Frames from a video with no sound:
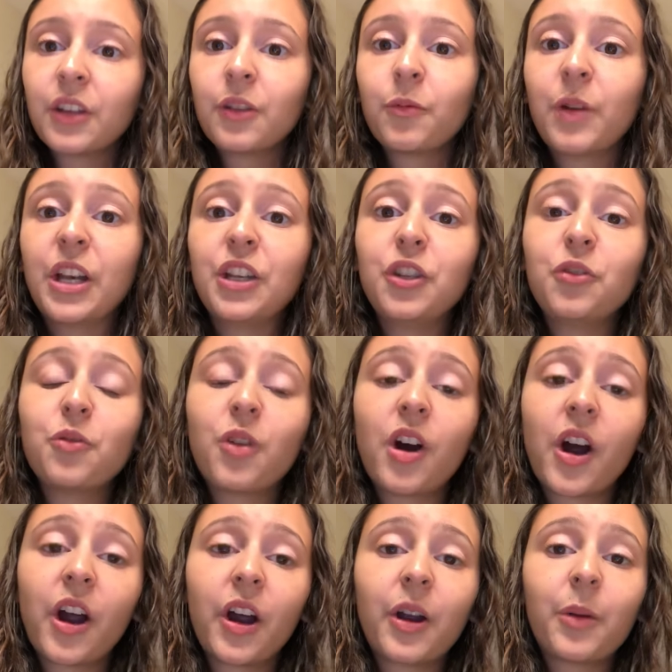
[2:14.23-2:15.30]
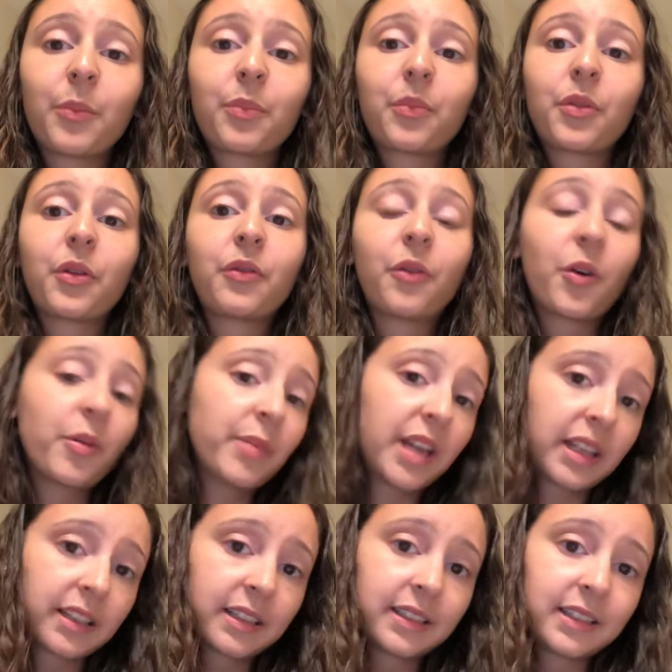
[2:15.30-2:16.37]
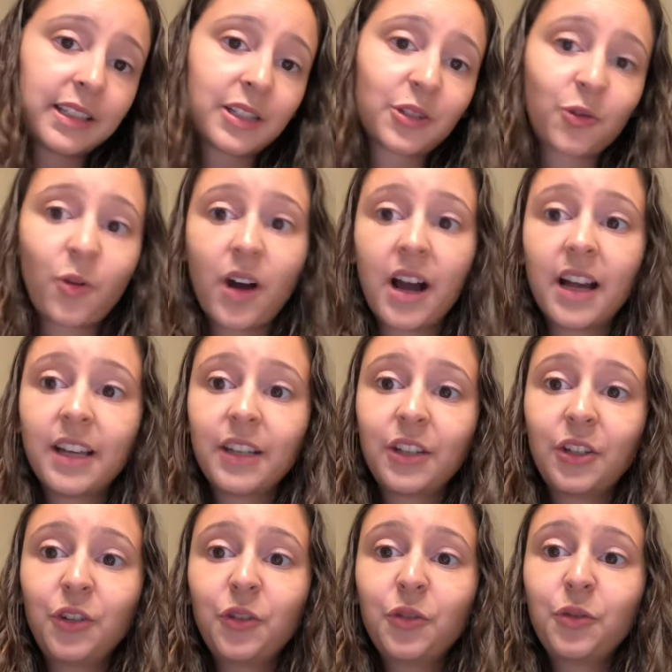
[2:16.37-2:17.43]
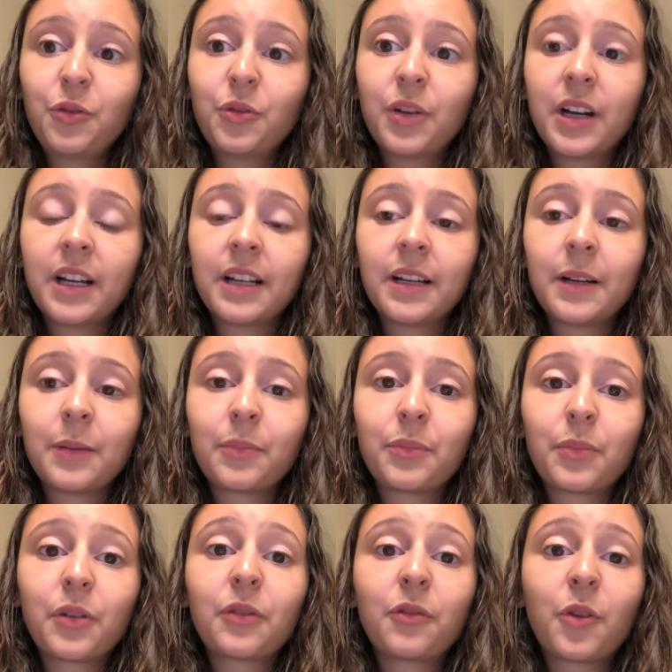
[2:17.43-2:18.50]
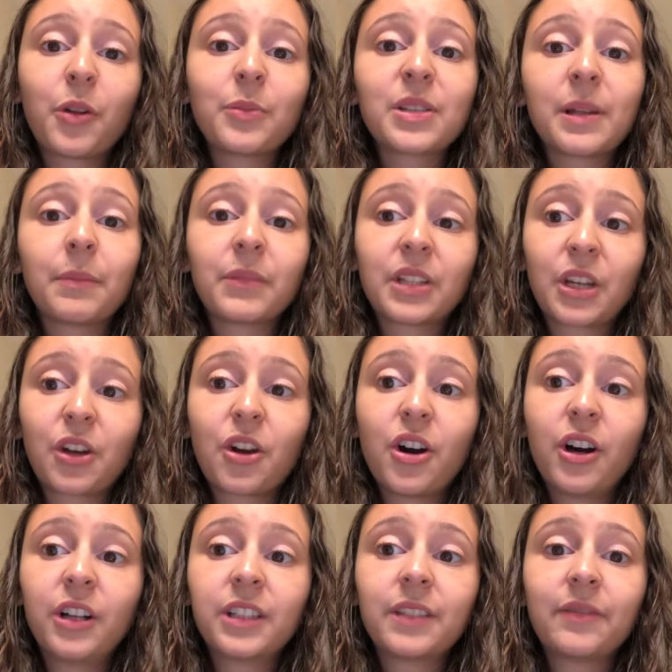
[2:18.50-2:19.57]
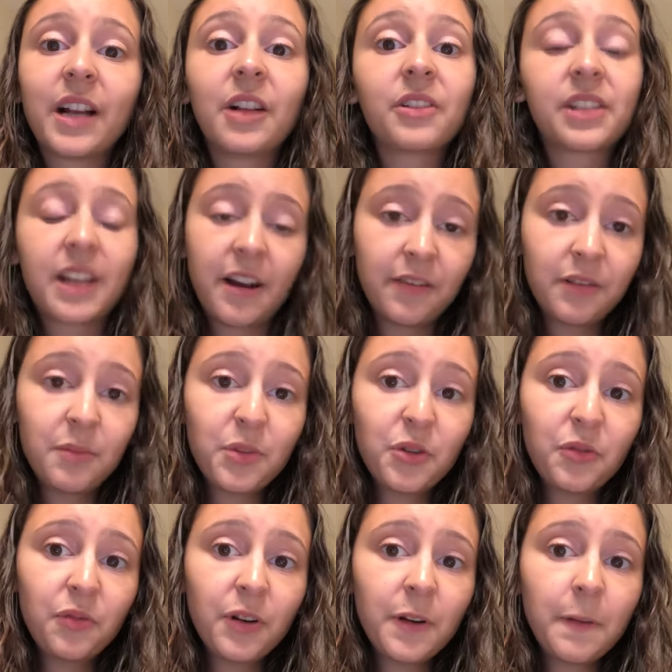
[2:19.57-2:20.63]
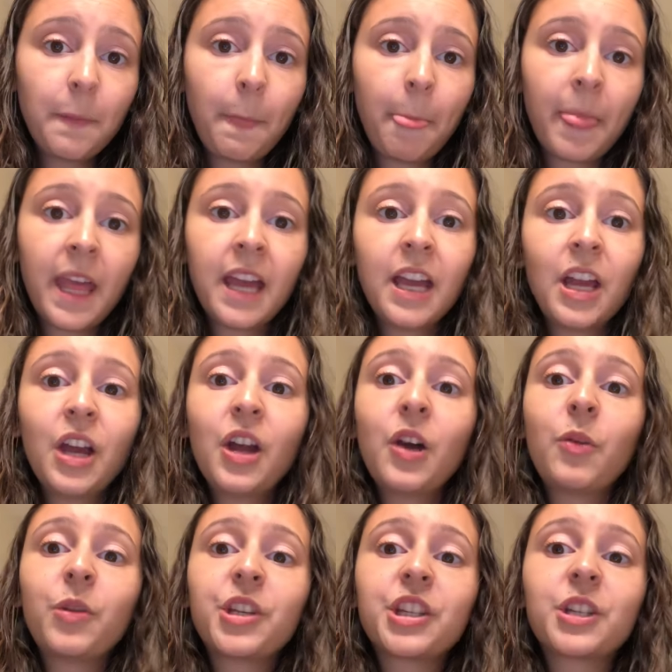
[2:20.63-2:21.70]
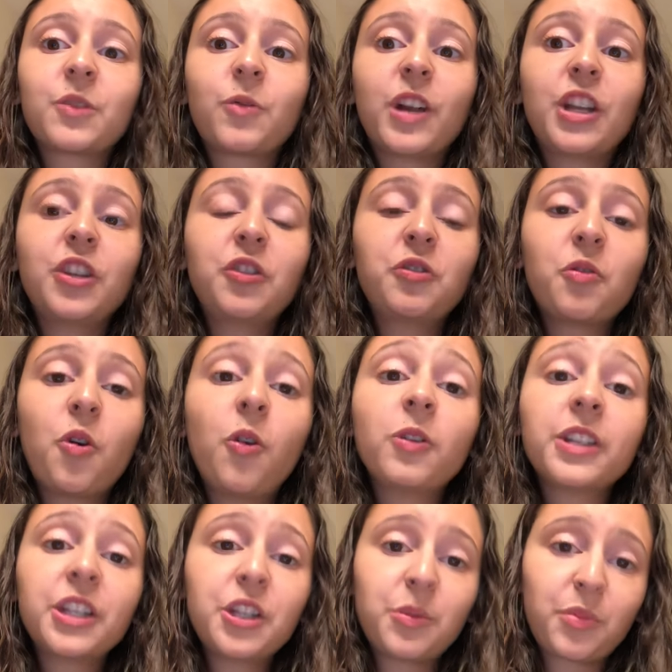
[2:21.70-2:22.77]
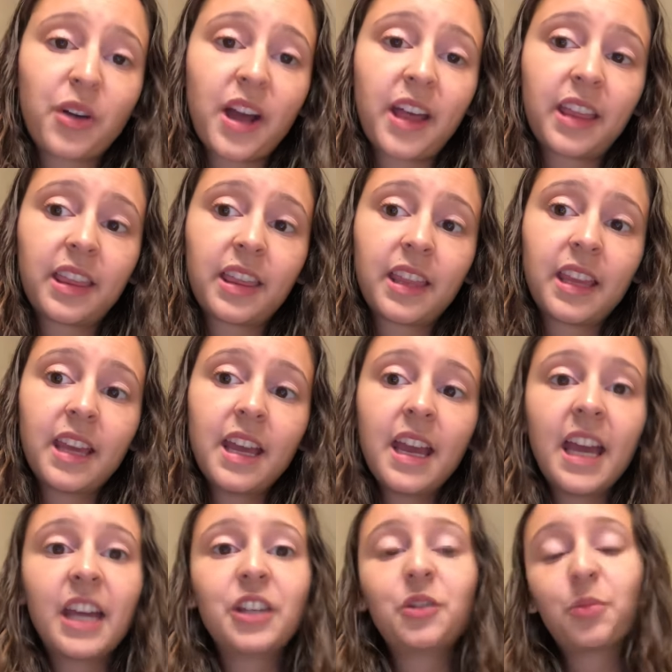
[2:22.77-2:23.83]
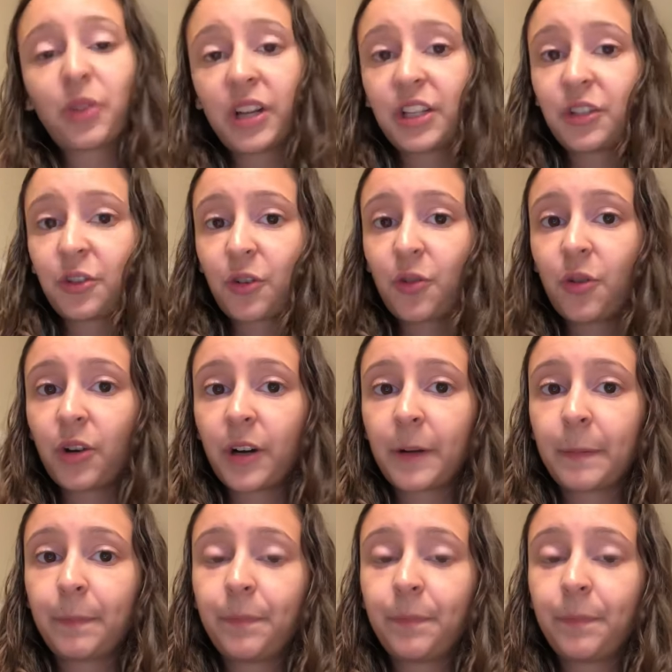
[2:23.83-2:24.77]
when you are performing the squat, you perform something called Valsalva maneuver, which is when you hold in your breath and you brace your core.